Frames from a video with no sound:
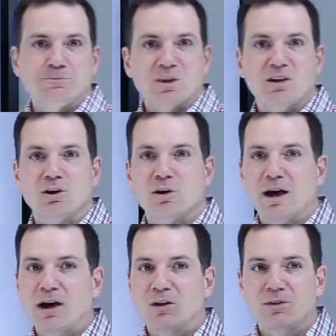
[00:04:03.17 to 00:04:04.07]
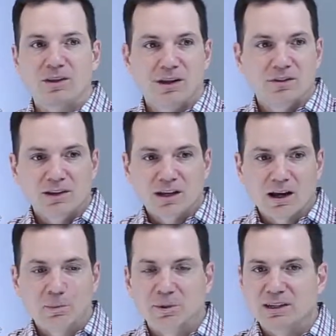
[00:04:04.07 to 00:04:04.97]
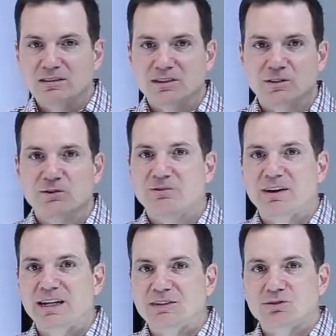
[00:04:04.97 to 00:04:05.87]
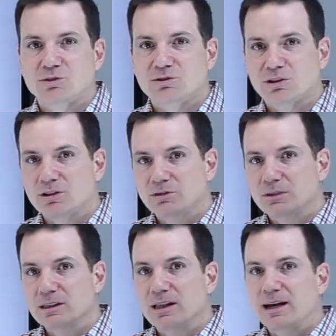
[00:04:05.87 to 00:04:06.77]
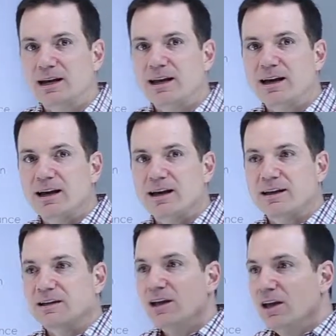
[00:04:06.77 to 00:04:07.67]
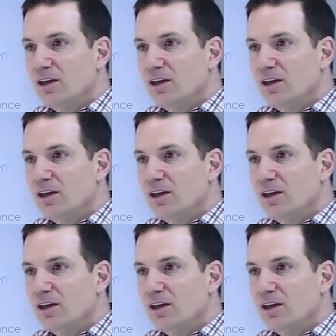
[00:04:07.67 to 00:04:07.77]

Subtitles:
You know, how the companies and their financials are going to rely on